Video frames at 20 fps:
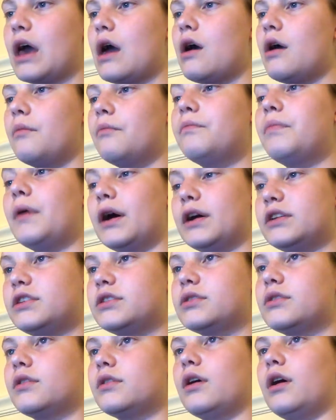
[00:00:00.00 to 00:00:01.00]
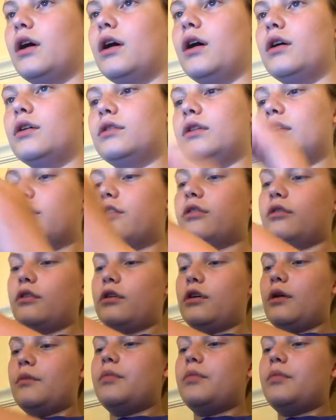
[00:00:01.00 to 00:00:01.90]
But let's look up.